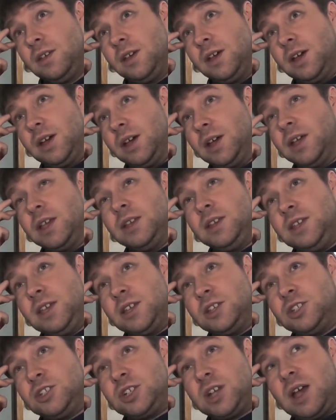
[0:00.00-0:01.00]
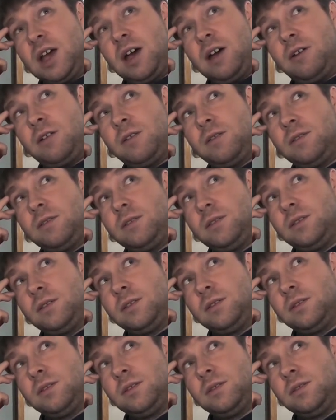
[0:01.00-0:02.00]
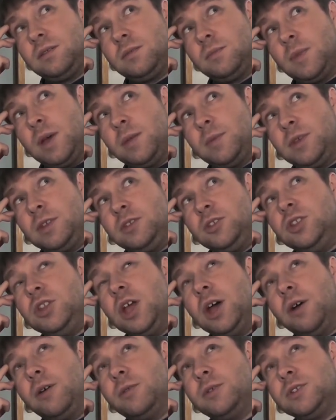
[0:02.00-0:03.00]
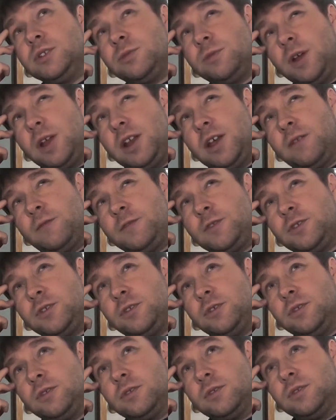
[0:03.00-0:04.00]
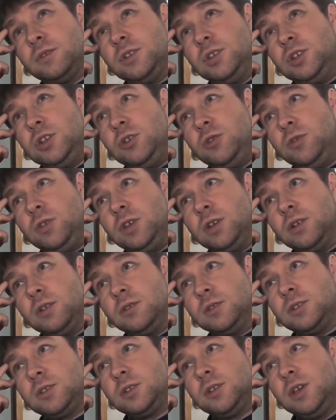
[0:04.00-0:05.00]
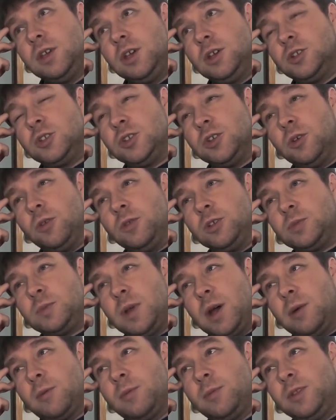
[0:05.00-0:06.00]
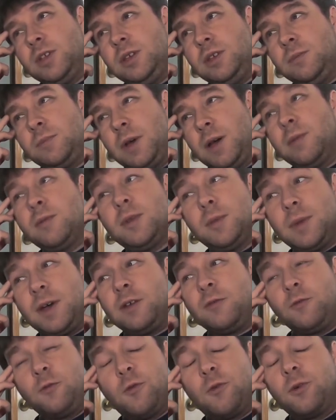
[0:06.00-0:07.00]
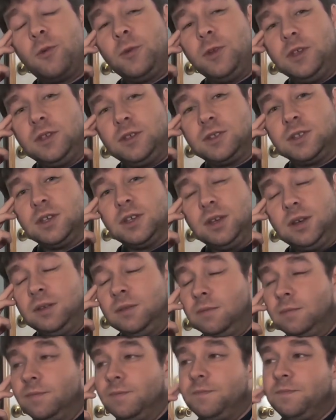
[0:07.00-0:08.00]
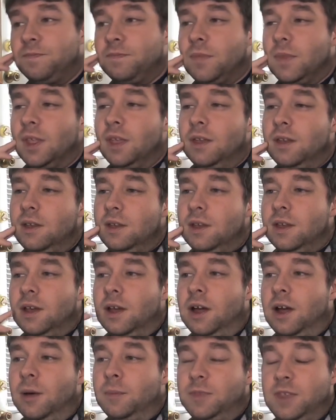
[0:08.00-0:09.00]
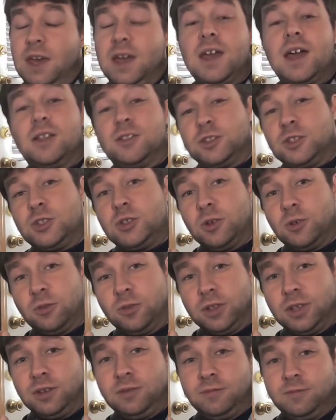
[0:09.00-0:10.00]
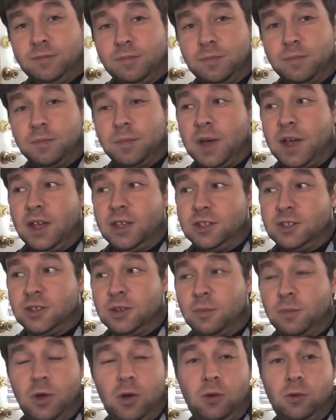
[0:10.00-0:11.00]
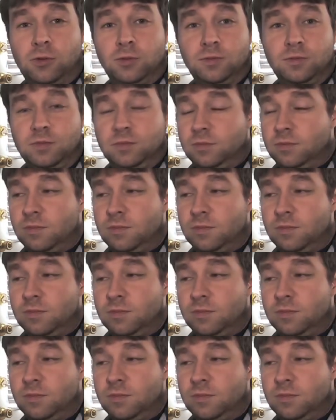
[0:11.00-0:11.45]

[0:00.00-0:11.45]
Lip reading: in Yenzhou. No, it was right after New Year's. So it was probably about 4 weeks in. That got stolen by some old